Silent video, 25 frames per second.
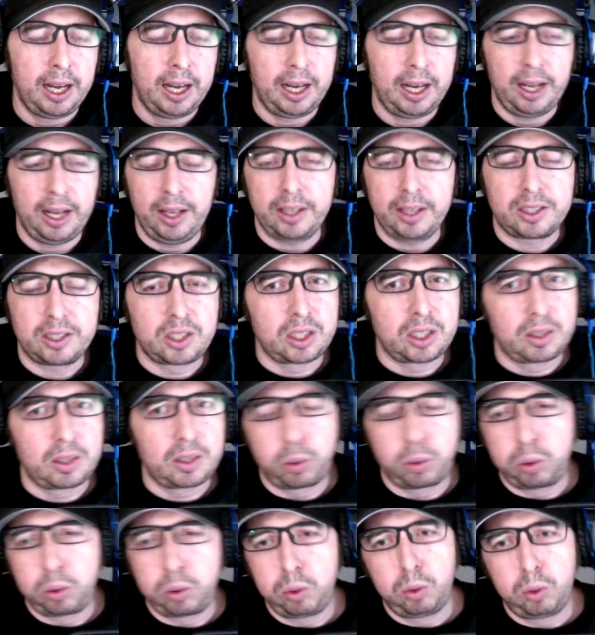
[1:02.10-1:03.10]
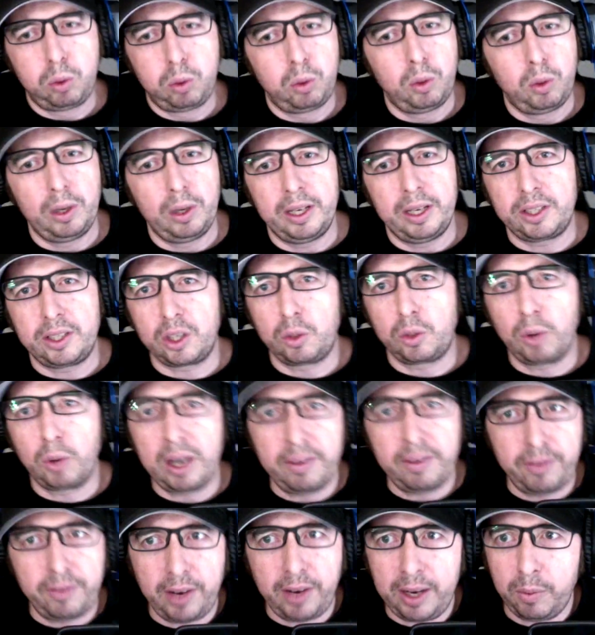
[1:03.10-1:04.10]
It's a
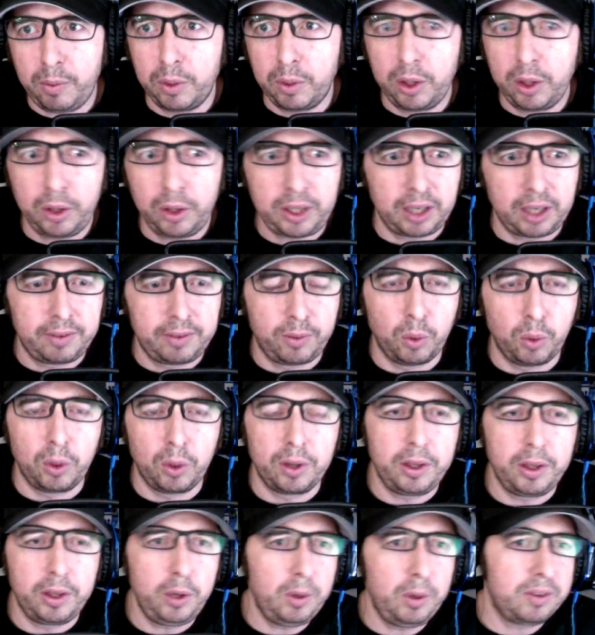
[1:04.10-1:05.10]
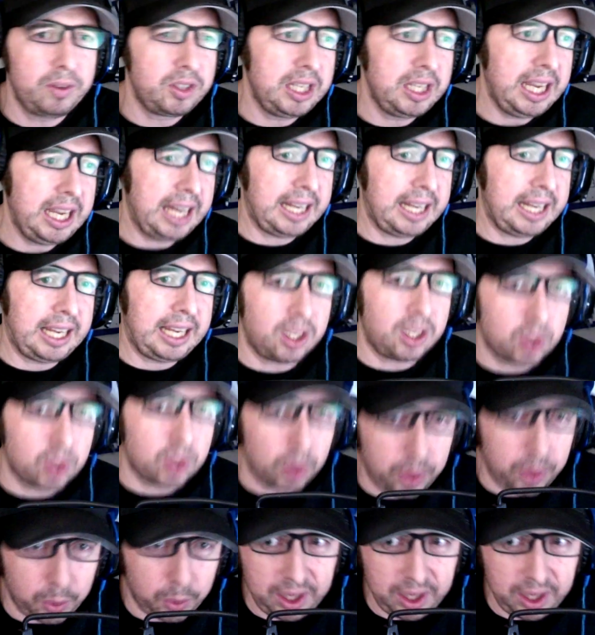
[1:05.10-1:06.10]
great fight we're looking for. The UFC had to cancel
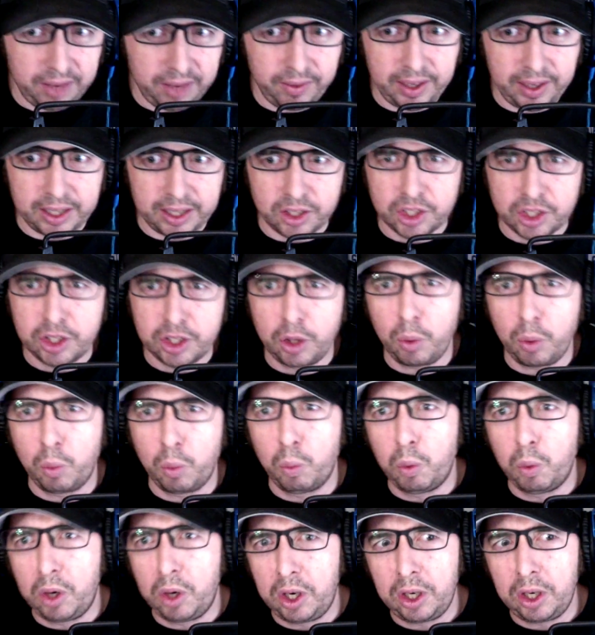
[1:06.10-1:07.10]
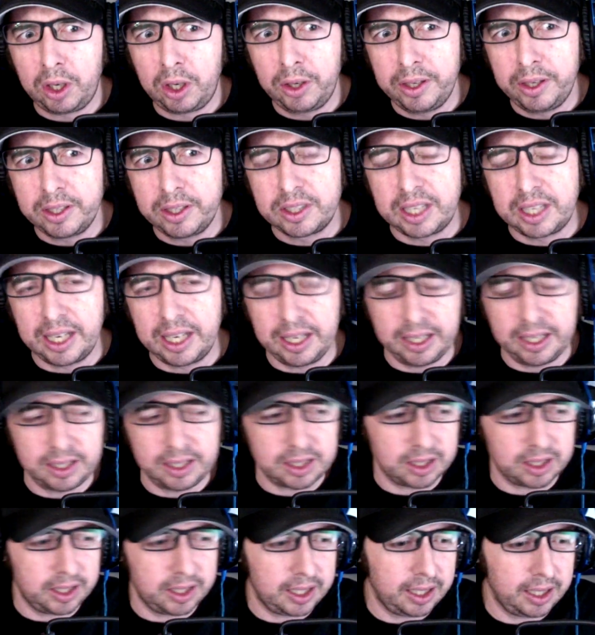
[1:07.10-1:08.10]
3 events. The world is
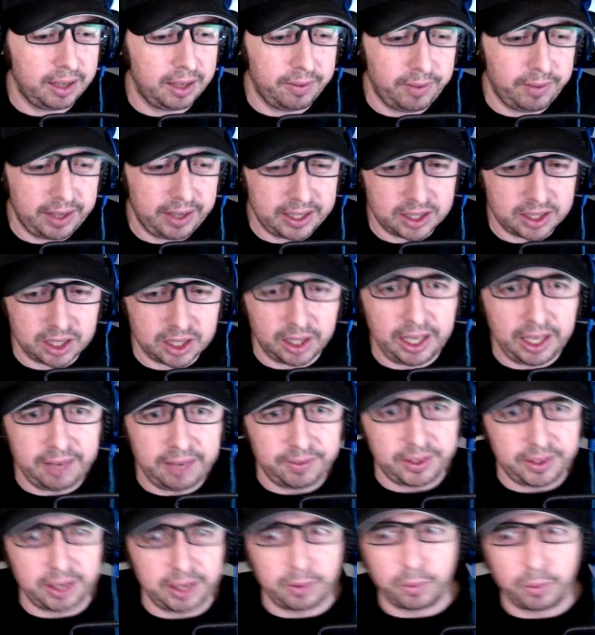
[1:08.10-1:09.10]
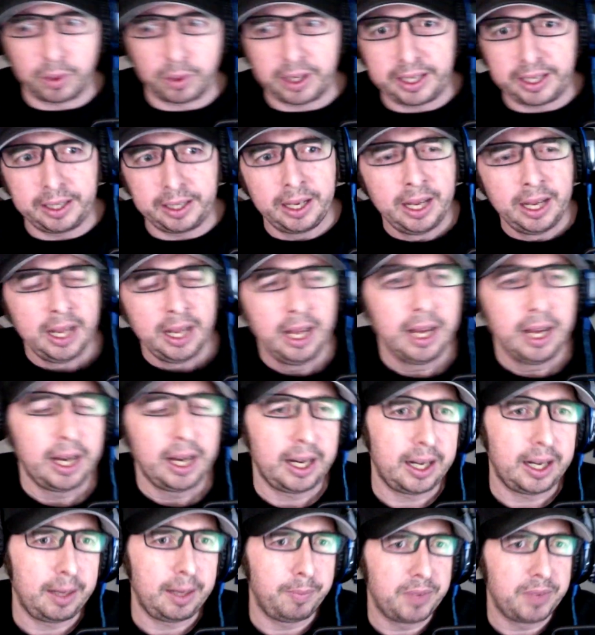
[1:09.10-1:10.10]
canceling events left and right.
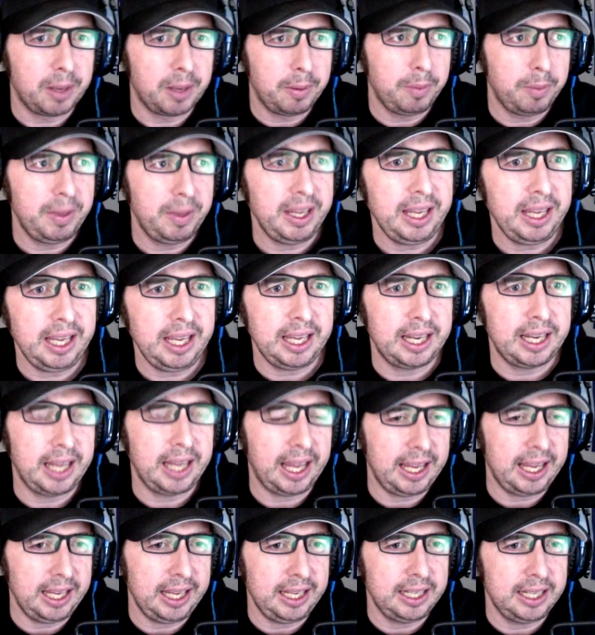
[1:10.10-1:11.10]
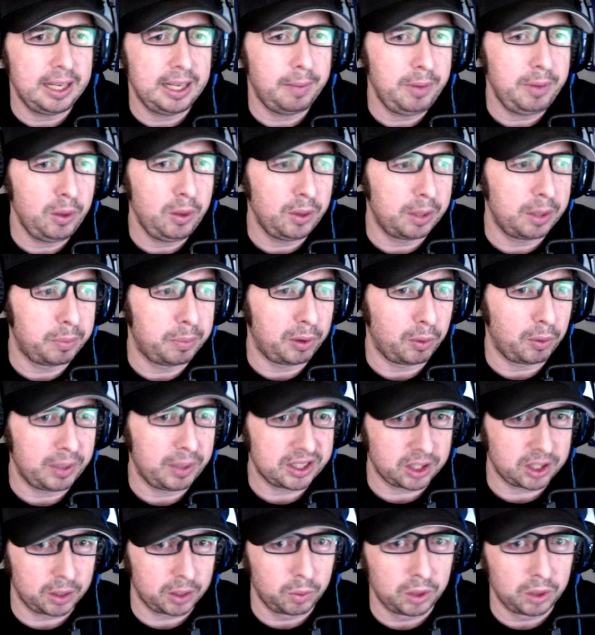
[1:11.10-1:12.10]
WWE and AEW in the pro
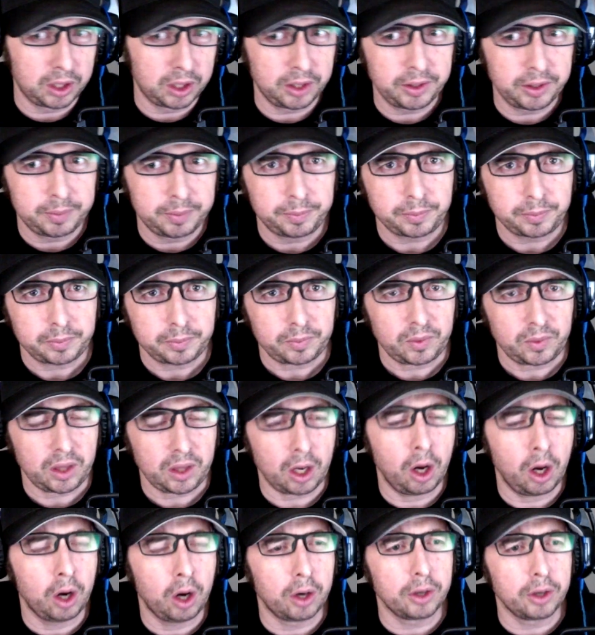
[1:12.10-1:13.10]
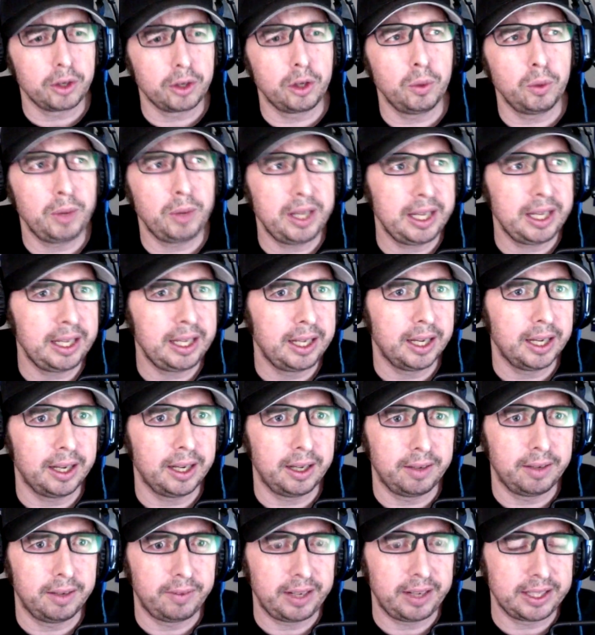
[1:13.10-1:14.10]
wrestling world are doing
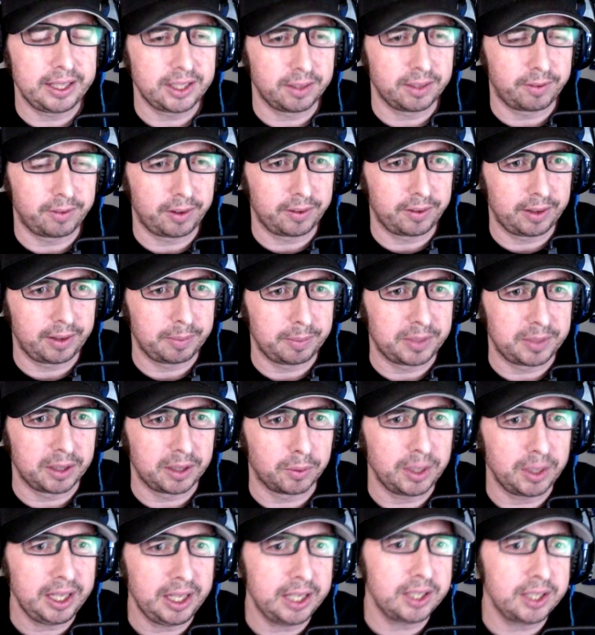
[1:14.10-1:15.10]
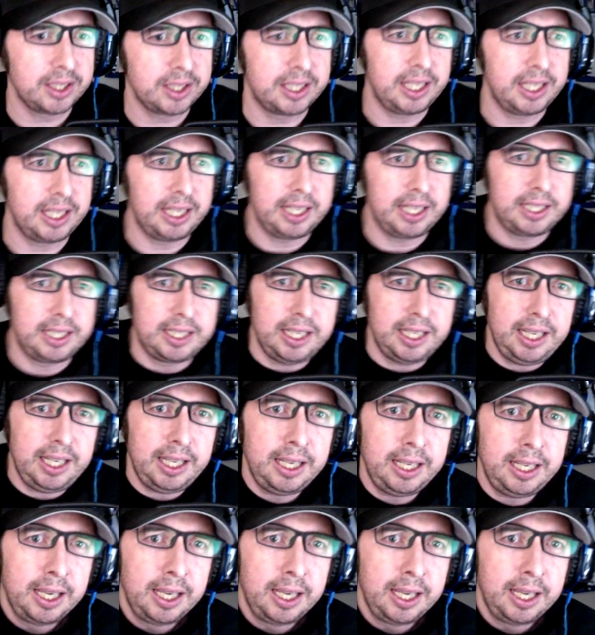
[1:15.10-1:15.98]
events in front of empty arenas. DDT